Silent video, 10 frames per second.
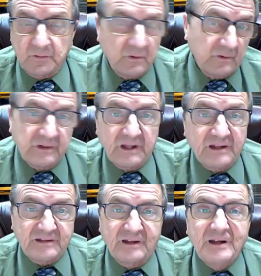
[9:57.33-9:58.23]
only got
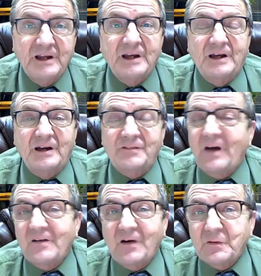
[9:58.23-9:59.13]

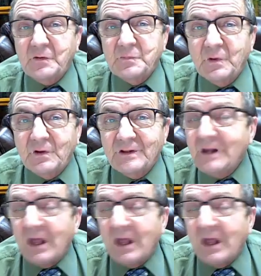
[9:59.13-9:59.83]
500 million.